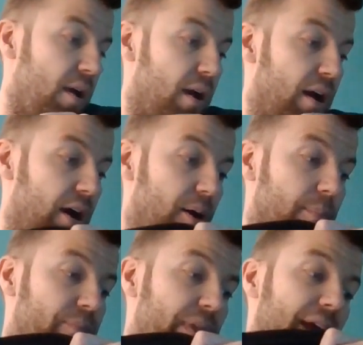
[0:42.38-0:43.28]

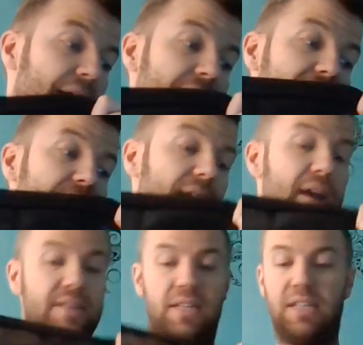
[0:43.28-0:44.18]
and it
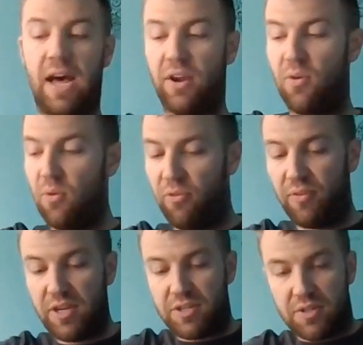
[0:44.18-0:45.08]
has a lot of cool
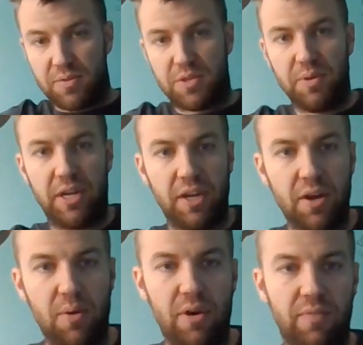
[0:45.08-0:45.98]
features, which we can
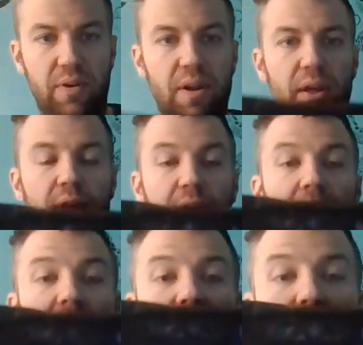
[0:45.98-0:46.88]
go over.
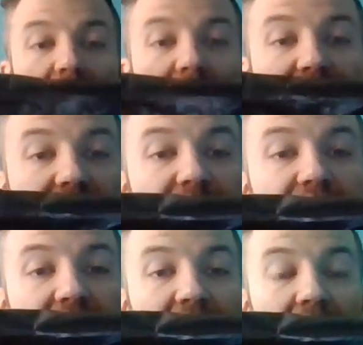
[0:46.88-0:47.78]
I don't know if you can
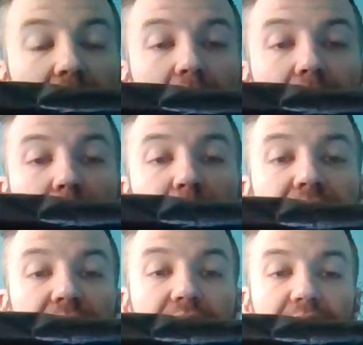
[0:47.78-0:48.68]
see that,
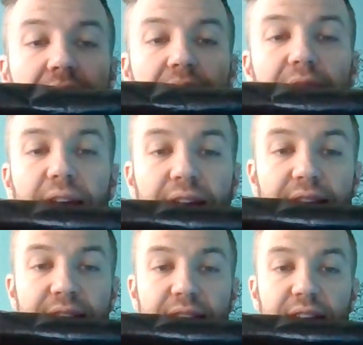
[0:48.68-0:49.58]
but their thing
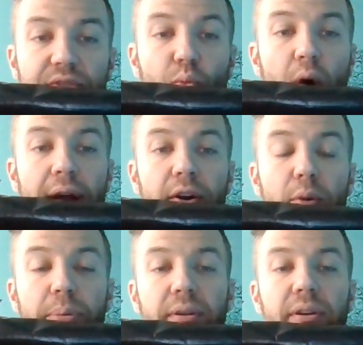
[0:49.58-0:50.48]
is that it's wide
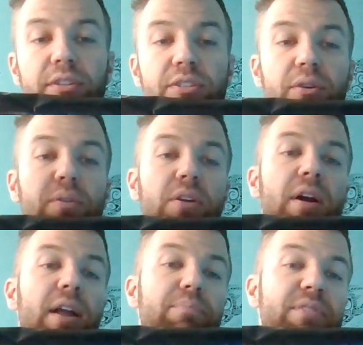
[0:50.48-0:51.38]
open, so
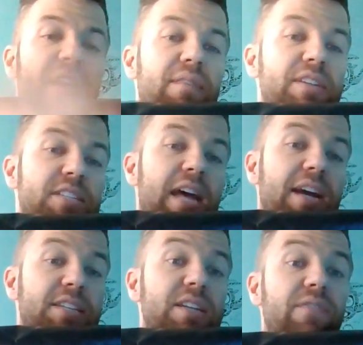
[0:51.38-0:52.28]
you're not having to
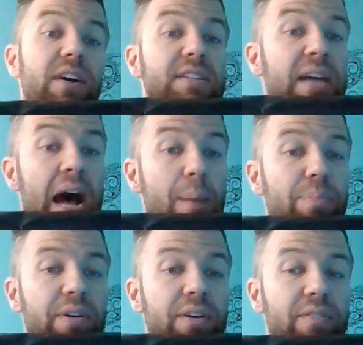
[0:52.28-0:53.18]
stack stuff on
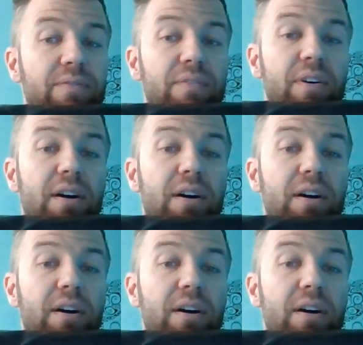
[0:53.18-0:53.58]
top of